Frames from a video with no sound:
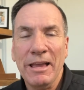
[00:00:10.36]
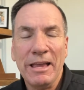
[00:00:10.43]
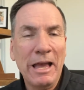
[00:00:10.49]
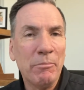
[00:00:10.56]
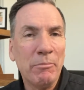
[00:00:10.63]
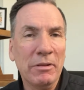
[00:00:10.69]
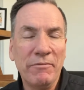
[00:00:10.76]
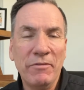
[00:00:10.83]

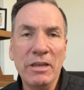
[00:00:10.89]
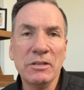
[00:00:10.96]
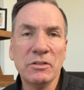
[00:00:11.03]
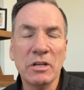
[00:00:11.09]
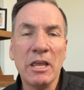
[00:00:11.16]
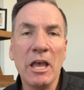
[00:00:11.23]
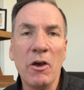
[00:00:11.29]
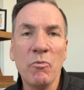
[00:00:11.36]
couple of years
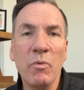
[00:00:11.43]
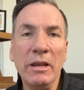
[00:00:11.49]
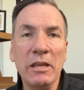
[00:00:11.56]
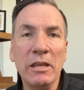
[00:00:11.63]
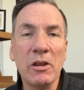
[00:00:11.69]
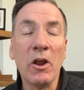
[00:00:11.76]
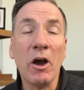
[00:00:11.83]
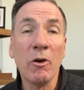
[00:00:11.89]
ago, Wendy
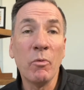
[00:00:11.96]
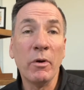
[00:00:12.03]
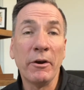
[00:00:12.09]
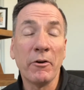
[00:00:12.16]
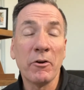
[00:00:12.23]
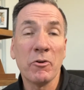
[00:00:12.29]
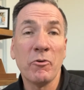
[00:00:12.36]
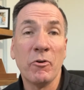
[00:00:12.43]
and I went on
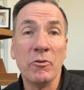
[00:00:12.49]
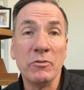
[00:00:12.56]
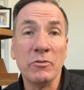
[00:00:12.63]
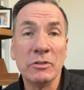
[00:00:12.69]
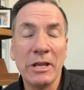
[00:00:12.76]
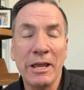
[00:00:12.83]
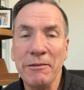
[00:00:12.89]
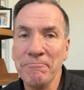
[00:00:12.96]
a cruise,
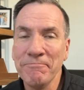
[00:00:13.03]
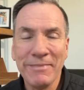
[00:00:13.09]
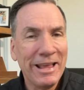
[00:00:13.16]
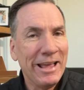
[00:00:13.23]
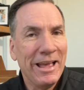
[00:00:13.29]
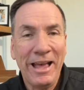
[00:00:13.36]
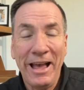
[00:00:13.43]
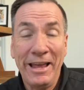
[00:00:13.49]
and
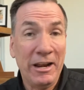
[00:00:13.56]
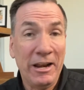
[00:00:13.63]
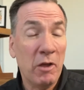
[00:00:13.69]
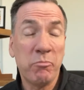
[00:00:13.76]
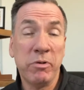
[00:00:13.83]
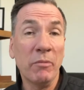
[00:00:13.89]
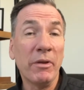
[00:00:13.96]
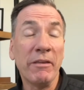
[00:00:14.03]
I don't know,
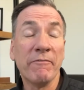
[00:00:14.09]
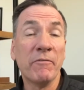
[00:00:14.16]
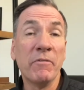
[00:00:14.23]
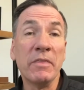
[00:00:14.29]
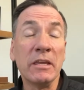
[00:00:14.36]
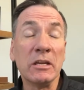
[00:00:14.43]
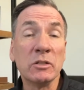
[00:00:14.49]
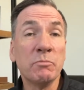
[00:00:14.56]
probably
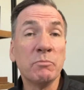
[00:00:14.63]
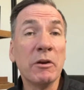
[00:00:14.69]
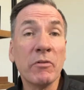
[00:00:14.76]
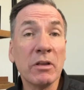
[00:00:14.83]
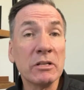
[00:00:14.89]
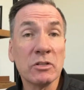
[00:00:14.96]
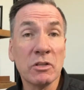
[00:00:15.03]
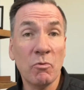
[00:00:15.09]
the
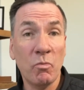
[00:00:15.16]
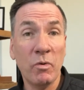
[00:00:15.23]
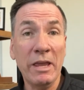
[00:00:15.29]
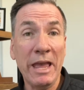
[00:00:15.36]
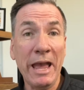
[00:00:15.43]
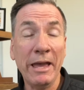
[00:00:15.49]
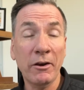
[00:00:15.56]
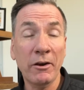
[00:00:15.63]
experience that we
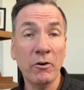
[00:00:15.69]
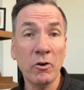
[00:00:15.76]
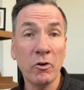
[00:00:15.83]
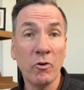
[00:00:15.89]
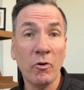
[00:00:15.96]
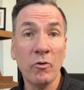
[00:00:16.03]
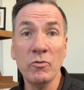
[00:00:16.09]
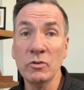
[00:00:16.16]
had on a
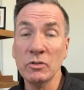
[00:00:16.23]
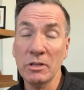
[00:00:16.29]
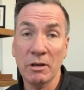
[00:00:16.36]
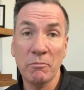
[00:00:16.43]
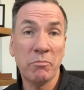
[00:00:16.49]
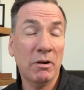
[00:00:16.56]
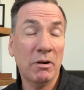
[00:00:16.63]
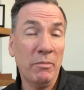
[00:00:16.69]
cruise
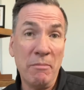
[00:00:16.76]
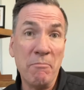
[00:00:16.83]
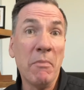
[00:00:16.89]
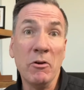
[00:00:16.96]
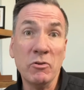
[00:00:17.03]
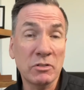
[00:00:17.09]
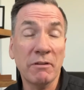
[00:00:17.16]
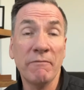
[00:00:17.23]
that probably
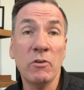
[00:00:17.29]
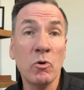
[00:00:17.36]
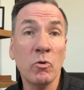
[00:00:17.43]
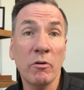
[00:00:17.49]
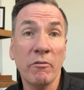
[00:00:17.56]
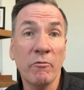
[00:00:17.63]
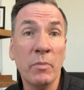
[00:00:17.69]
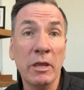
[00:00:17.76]
most of you who
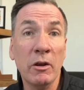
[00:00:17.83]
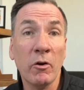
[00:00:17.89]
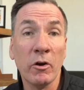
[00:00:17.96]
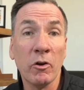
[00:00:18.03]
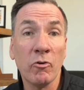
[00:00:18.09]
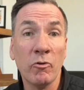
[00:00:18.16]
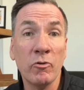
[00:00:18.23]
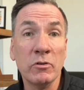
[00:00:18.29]
have been on a
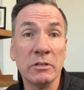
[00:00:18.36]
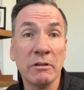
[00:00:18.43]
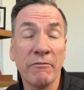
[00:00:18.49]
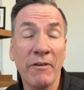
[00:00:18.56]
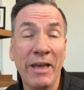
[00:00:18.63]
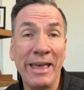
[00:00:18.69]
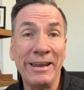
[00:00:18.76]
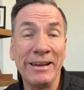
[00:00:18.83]
cruise have
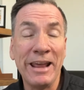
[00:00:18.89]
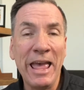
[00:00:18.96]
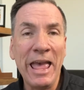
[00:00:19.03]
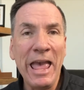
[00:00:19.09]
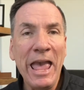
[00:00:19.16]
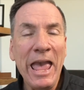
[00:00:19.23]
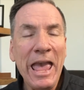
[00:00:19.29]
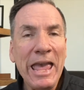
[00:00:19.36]
had
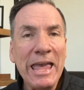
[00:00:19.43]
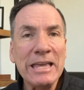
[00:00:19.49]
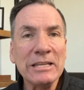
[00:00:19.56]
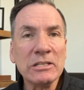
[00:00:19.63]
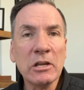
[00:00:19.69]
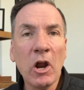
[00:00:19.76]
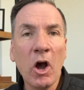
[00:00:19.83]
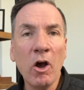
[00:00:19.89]
is
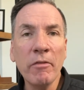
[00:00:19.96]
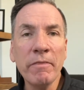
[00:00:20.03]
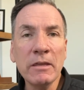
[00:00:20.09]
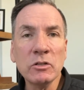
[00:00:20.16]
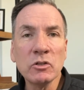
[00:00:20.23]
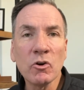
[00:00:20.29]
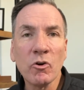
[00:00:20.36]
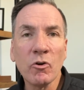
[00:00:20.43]
that on
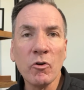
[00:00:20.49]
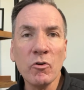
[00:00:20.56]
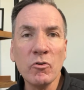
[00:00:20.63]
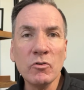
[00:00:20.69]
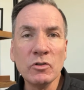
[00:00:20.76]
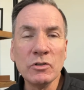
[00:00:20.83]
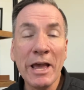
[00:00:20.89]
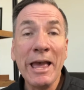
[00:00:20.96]
this
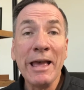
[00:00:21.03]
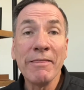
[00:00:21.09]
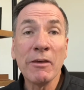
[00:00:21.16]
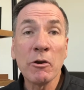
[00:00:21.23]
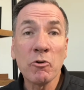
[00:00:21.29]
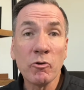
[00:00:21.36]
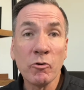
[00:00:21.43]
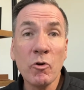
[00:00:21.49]
cruise, the
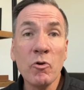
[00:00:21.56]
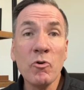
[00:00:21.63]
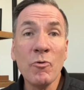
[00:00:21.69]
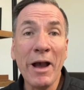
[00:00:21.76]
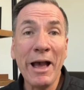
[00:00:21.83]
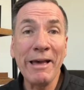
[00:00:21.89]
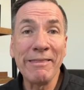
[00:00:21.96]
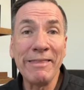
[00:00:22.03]
crew
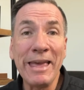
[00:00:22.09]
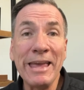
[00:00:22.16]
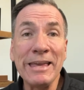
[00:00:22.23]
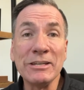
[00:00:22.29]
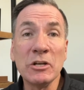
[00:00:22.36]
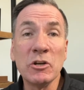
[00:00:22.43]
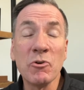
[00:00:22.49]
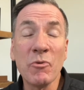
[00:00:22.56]
are there
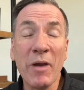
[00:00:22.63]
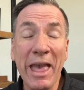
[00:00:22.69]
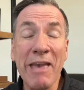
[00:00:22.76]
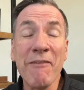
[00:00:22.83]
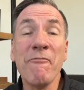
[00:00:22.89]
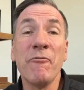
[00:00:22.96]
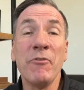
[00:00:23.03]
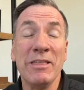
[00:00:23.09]
to do
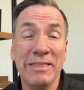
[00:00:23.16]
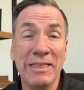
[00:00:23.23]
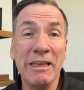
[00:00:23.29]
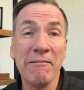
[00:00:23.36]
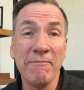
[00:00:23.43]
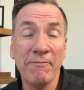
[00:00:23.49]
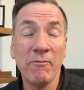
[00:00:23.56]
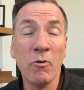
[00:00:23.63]
everything
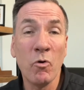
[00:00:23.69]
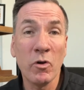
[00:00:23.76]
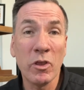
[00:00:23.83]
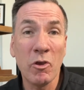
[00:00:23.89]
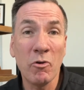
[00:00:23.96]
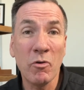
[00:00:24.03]
for you.